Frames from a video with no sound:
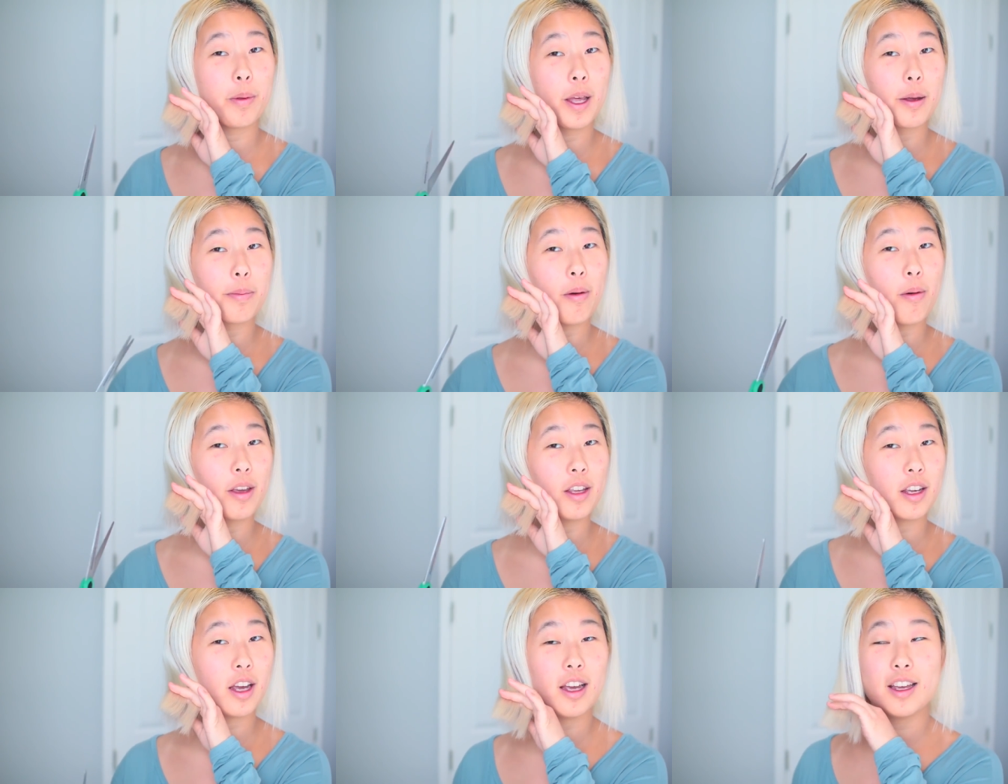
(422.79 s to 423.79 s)
like
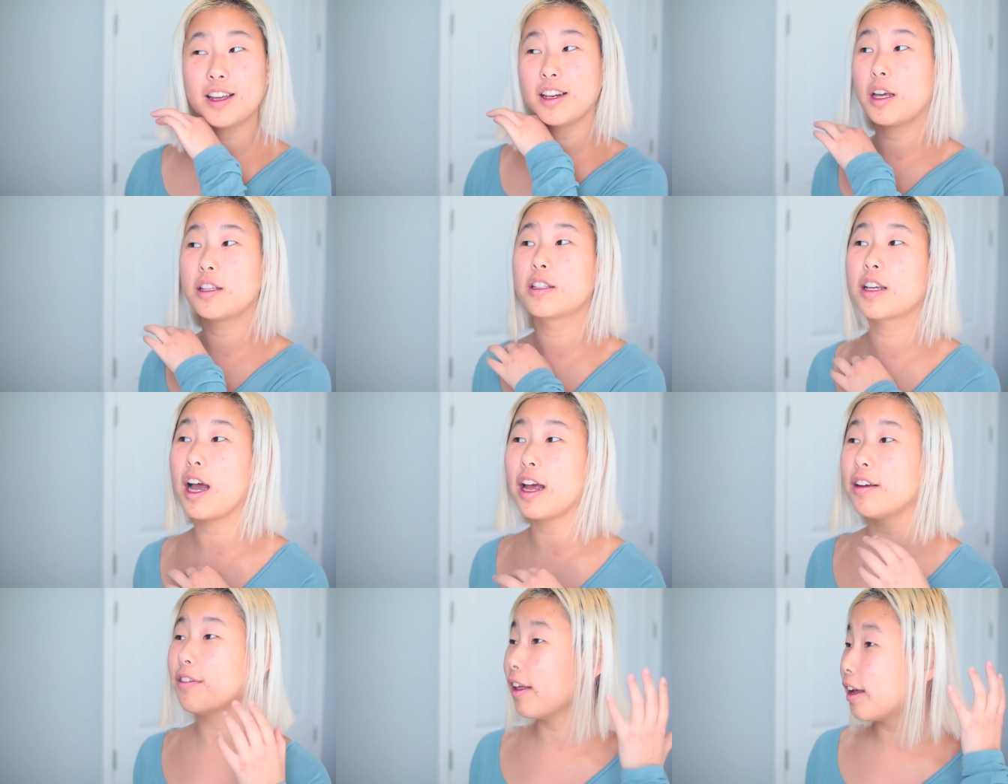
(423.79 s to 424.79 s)
point cut because it's
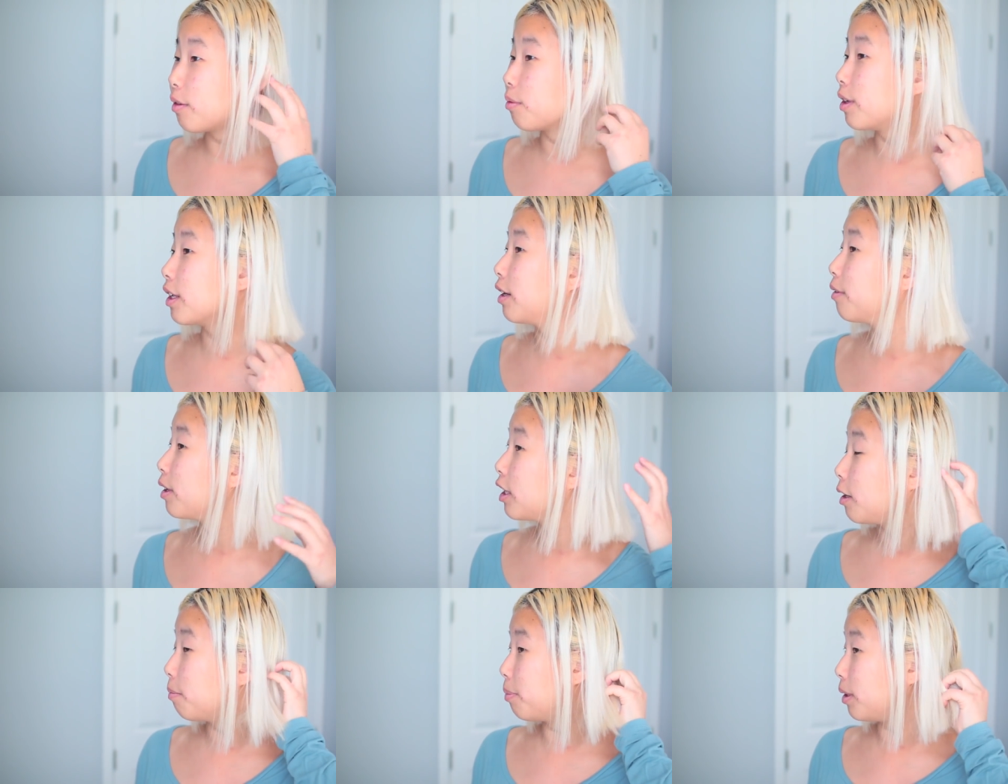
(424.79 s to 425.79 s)
kind of like really,
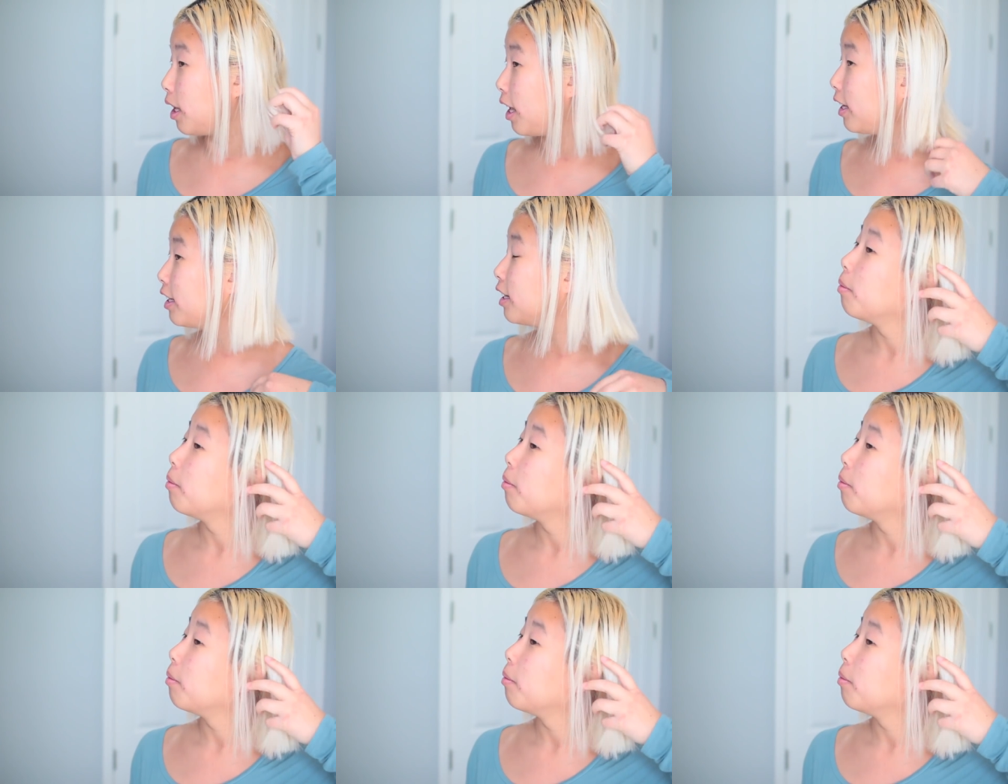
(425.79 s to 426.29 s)
really blunt,